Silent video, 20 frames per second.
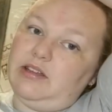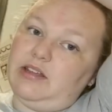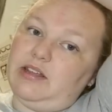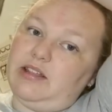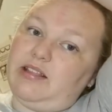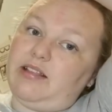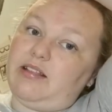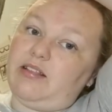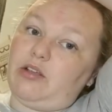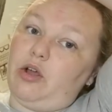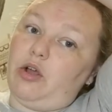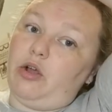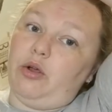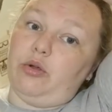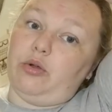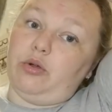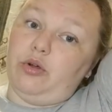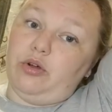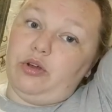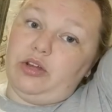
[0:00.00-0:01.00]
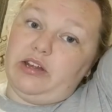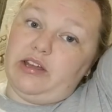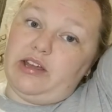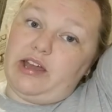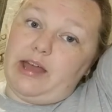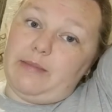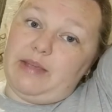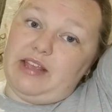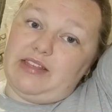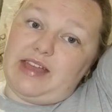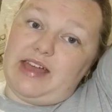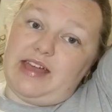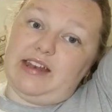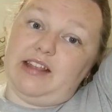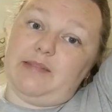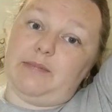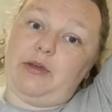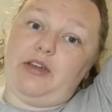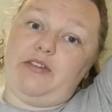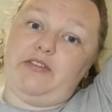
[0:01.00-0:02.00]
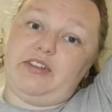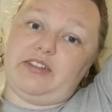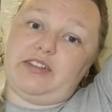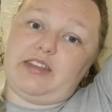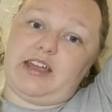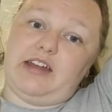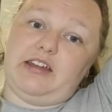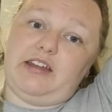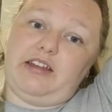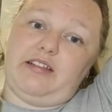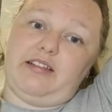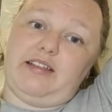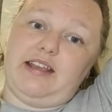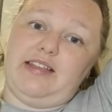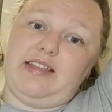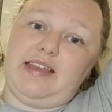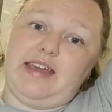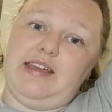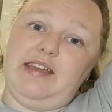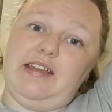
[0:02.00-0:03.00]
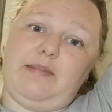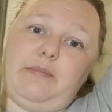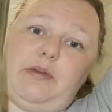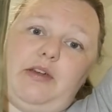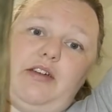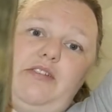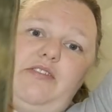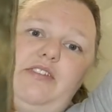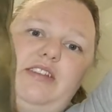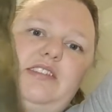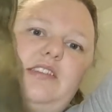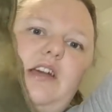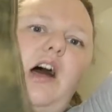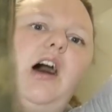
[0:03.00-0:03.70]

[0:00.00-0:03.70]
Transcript: It's so good. I mean, that is perfect. The color you're seeing there is perfect.